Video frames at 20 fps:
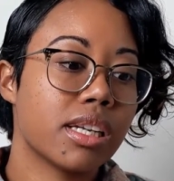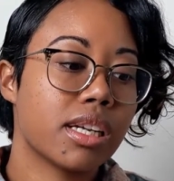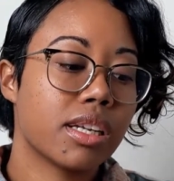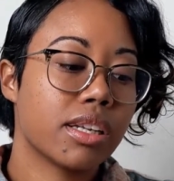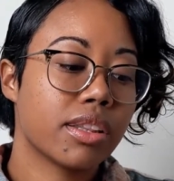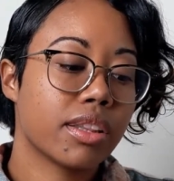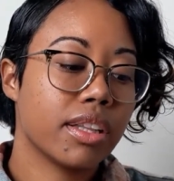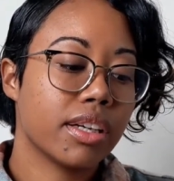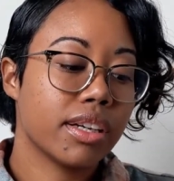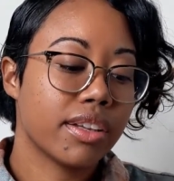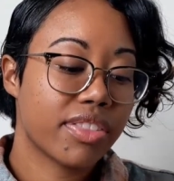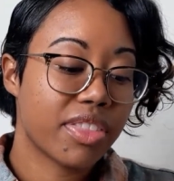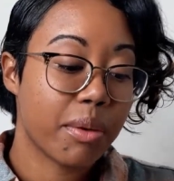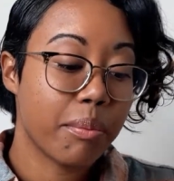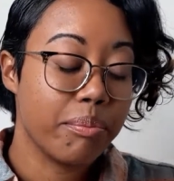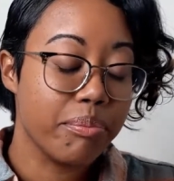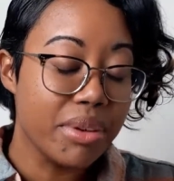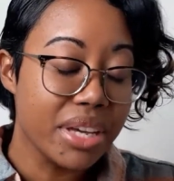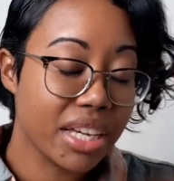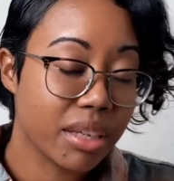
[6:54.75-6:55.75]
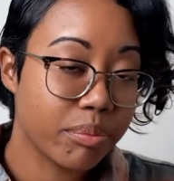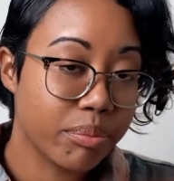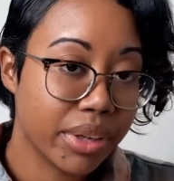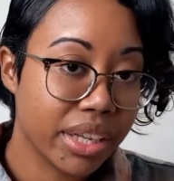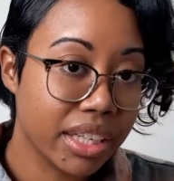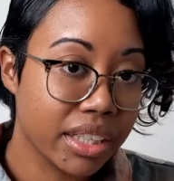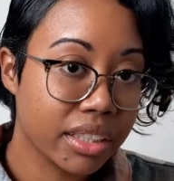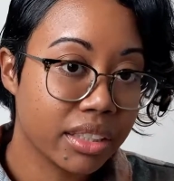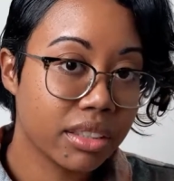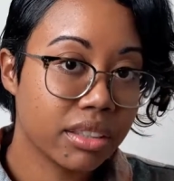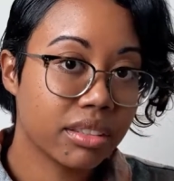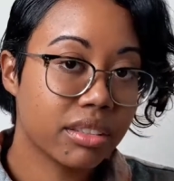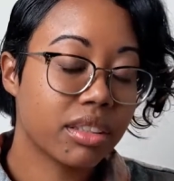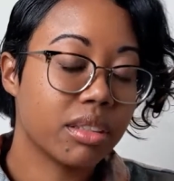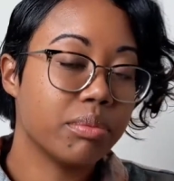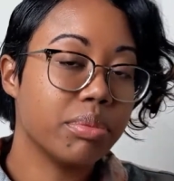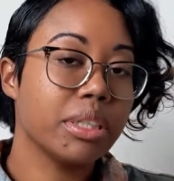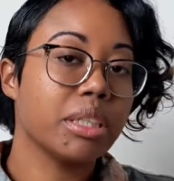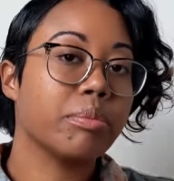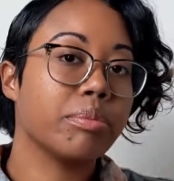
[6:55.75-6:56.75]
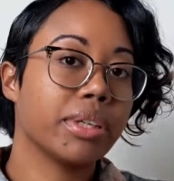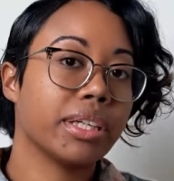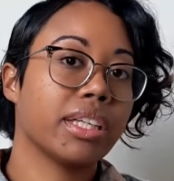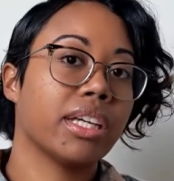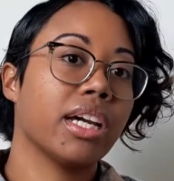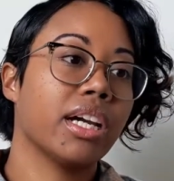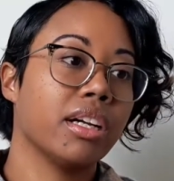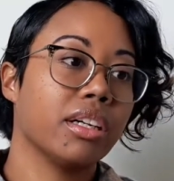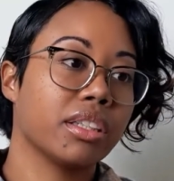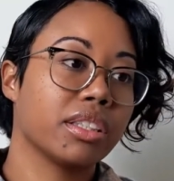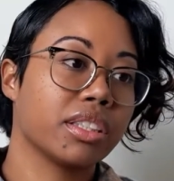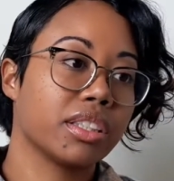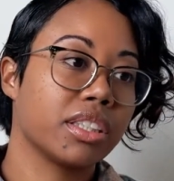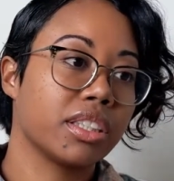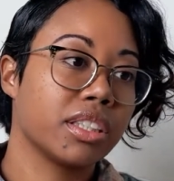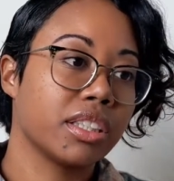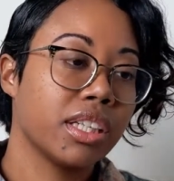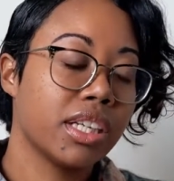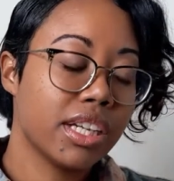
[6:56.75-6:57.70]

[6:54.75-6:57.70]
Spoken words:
the big character